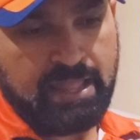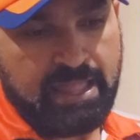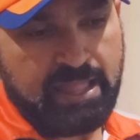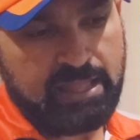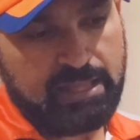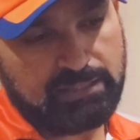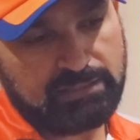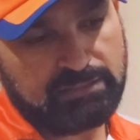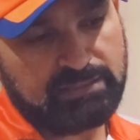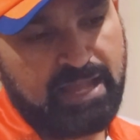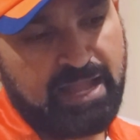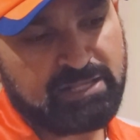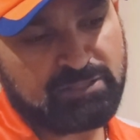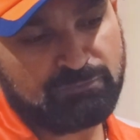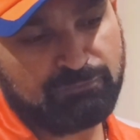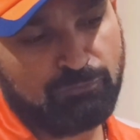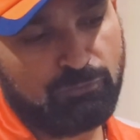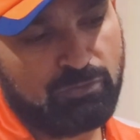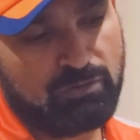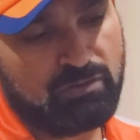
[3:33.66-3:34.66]
And that's
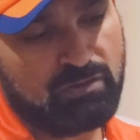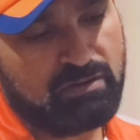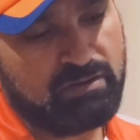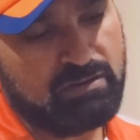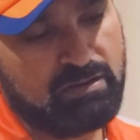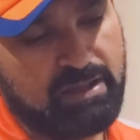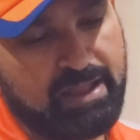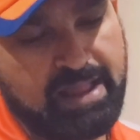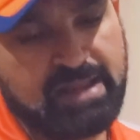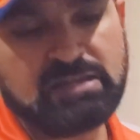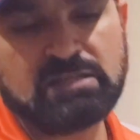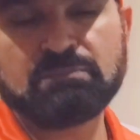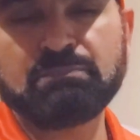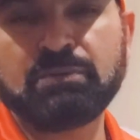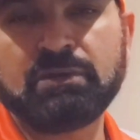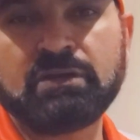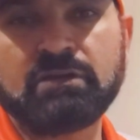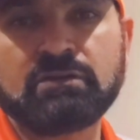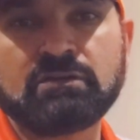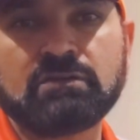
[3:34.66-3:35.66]
for any
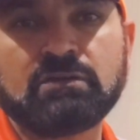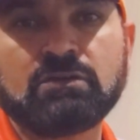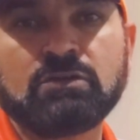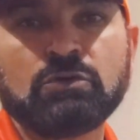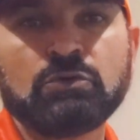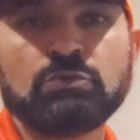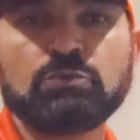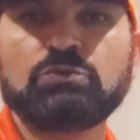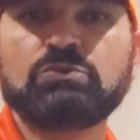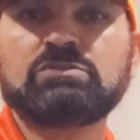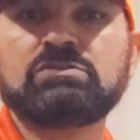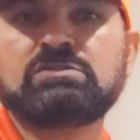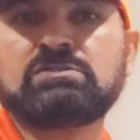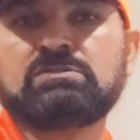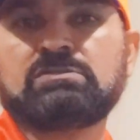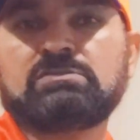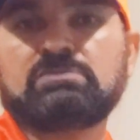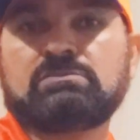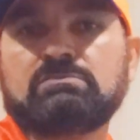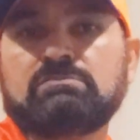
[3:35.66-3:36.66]
player
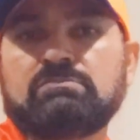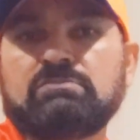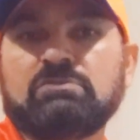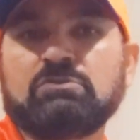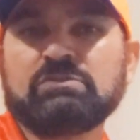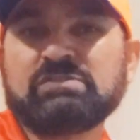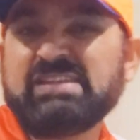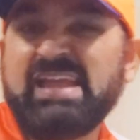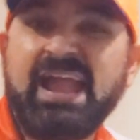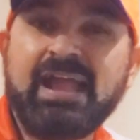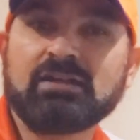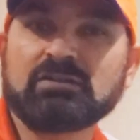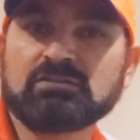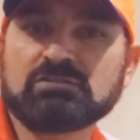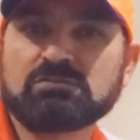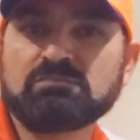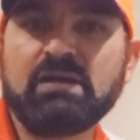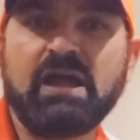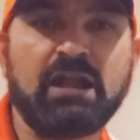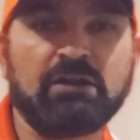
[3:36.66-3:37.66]
whose ankle
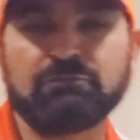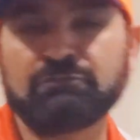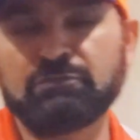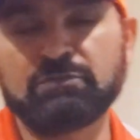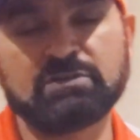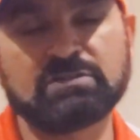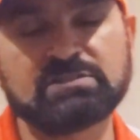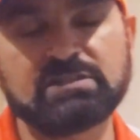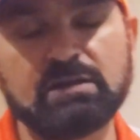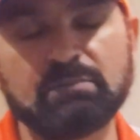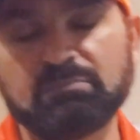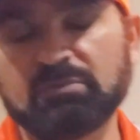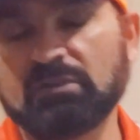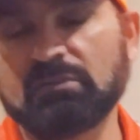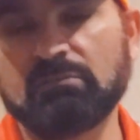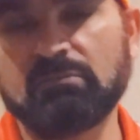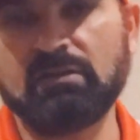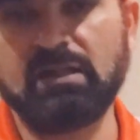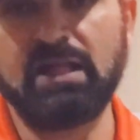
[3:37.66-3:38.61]
is bad. For example,